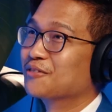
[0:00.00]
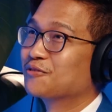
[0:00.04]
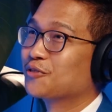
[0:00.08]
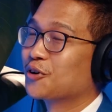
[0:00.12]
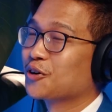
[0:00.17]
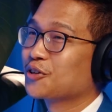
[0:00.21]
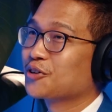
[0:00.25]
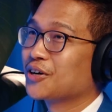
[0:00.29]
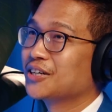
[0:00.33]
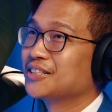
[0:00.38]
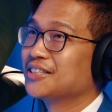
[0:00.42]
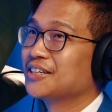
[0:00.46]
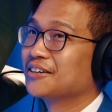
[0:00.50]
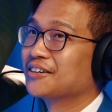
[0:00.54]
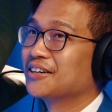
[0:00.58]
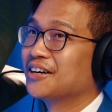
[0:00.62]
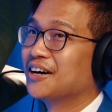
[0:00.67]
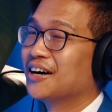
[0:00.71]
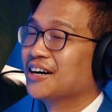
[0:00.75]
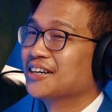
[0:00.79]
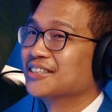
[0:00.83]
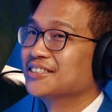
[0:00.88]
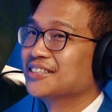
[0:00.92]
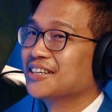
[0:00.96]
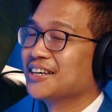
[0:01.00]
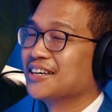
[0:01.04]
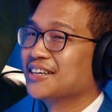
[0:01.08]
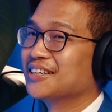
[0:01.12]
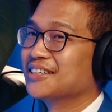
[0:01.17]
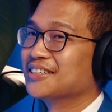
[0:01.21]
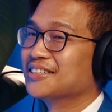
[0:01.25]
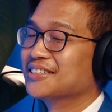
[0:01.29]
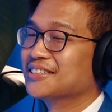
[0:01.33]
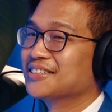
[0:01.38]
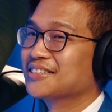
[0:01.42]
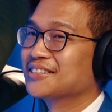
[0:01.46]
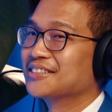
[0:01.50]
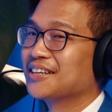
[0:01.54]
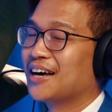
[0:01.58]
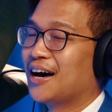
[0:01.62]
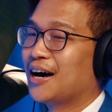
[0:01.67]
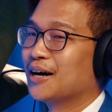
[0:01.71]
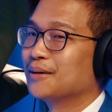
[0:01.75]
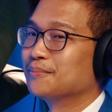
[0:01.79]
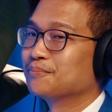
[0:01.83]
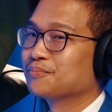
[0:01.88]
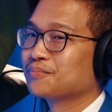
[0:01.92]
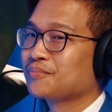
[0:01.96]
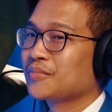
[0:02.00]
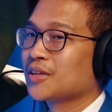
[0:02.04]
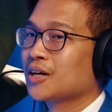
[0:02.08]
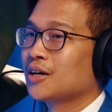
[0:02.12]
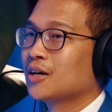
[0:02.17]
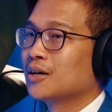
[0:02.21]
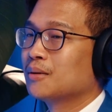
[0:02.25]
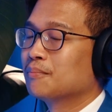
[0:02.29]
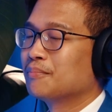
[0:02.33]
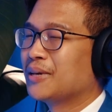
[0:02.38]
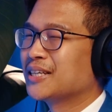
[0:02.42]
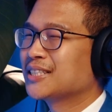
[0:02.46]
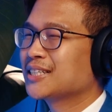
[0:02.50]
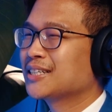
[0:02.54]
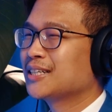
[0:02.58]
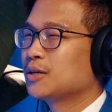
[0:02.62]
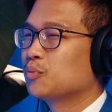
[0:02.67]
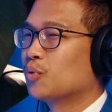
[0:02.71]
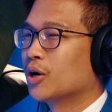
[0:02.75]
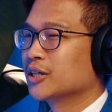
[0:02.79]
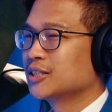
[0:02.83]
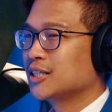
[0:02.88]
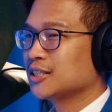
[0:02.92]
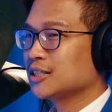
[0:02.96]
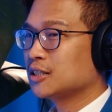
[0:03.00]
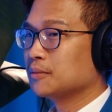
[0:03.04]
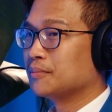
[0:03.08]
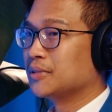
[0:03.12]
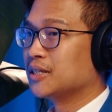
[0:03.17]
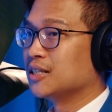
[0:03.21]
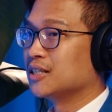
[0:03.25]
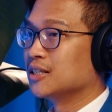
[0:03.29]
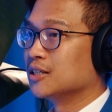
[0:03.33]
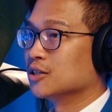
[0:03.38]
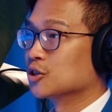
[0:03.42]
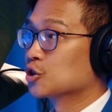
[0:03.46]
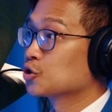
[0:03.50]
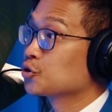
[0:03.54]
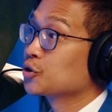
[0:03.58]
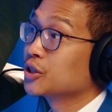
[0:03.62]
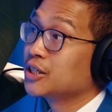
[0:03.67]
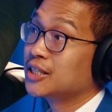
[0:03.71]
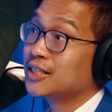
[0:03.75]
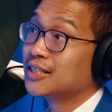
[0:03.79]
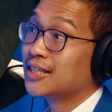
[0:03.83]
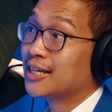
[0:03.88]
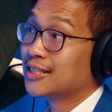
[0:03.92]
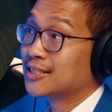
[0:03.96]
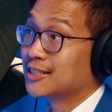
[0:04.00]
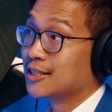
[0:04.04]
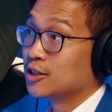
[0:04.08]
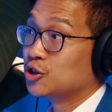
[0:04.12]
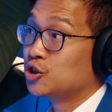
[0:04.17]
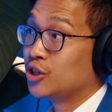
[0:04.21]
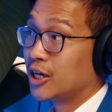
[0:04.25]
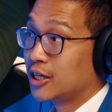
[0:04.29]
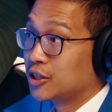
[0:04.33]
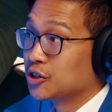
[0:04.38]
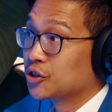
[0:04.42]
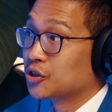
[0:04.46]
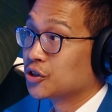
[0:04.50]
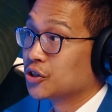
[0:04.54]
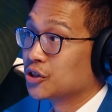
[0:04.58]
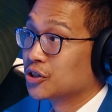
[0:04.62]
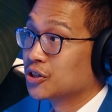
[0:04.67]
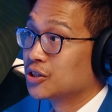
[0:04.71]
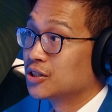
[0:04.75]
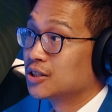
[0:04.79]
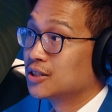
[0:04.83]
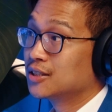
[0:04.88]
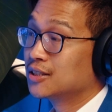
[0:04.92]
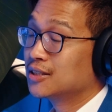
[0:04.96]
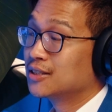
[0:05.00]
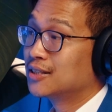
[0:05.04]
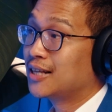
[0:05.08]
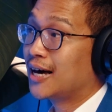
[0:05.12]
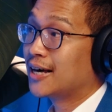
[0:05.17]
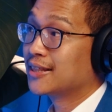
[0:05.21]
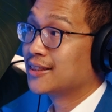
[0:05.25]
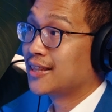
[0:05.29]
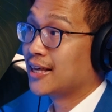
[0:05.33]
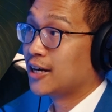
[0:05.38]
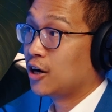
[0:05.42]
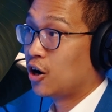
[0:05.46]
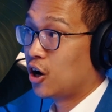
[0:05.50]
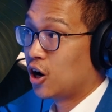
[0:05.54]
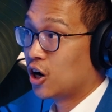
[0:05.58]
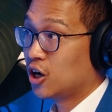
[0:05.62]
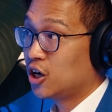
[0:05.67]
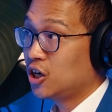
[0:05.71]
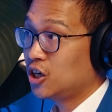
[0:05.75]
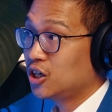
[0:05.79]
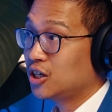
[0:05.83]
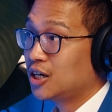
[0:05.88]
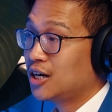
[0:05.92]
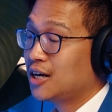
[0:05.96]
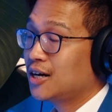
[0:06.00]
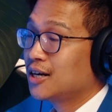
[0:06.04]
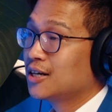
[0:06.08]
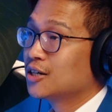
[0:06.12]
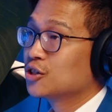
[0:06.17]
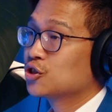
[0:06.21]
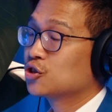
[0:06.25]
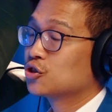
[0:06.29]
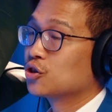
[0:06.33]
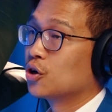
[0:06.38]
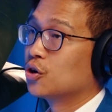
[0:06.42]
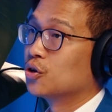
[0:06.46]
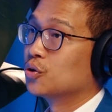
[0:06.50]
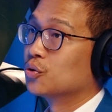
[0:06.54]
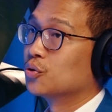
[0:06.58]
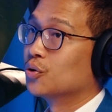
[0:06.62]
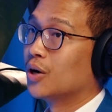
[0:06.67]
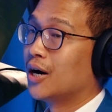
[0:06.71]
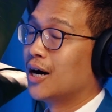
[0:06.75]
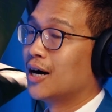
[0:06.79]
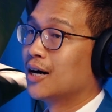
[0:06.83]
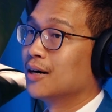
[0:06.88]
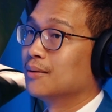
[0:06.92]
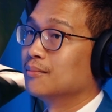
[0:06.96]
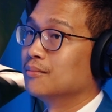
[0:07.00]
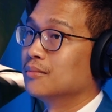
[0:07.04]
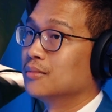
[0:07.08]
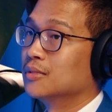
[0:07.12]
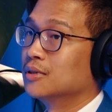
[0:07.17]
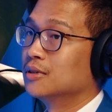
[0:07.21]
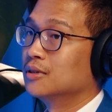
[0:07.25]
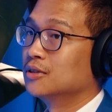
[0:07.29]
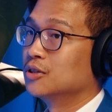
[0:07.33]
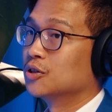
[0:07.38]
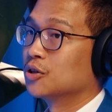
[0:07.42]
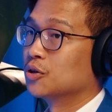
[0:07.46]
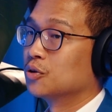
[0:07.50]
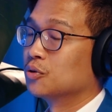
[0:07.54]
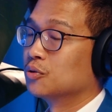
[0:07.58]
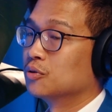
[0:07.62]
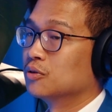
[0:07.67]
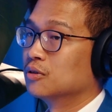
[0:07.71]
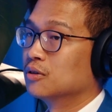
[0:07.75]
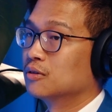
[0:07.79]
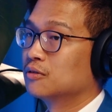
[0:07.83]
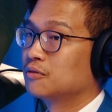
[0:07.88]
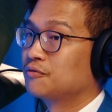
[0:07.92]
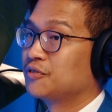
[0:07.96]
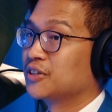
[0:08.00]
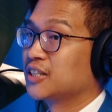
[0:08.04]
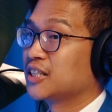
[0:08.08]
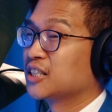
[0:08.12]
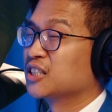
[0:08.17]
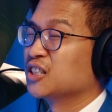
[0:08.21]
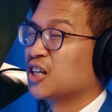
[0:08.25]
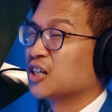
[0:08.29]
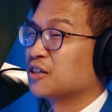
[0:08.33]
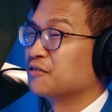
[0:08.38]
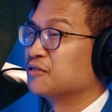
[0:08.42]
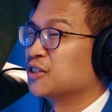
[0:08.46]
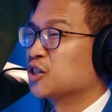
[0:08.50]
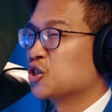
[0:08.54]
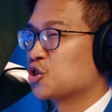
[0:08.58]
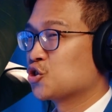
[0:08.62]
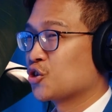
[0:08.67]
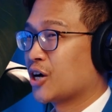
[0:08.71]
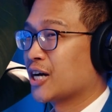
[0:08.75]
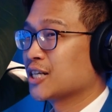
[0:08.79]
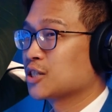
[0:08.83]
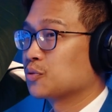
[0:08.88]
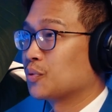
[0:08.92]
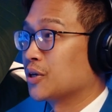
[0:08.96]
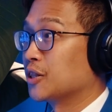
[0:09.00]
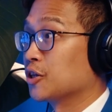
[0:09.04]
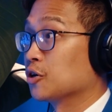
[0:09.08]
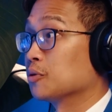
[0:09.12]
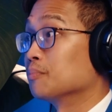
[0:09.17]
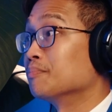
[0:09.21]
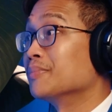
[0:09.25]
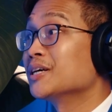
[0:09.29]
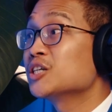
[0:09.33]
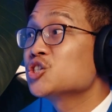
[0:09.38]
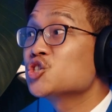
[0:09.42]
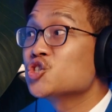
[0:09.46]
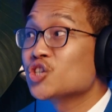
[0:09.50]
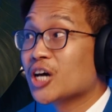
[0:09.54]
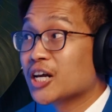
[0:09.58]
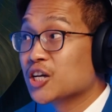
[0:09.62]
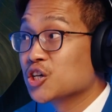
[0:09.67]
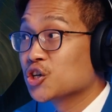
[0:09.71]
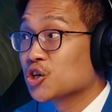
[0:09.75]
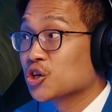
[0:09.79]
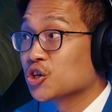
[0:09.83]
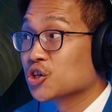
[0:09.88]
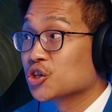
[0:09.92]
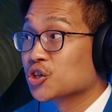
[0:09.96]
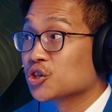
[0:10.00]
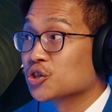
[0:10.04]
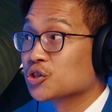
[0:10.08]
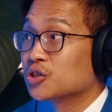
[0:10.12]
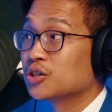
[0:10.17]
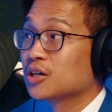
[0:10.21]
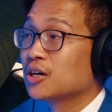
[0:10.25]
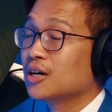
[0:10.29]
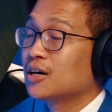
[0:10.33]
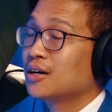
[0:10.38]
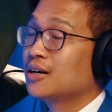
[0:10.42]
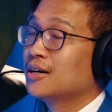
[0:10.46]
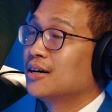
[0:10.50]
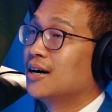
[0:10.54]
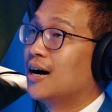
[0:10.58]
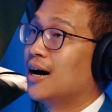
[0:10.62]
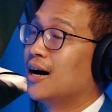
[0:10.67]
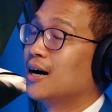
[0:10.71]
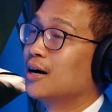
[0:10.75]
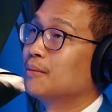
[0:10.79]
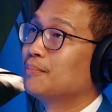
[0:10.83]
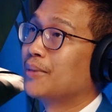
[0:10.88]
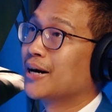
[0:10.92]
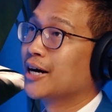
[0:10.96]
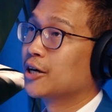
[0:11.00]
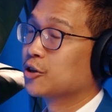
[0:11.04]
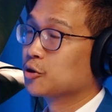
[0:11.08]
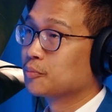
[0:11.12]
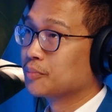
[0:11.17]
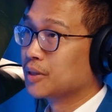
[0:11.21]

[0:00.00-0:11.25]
fourth criterion is basically wanting to be treated as the gender that they are. So, feeling a lot of distress when they're misgendered by other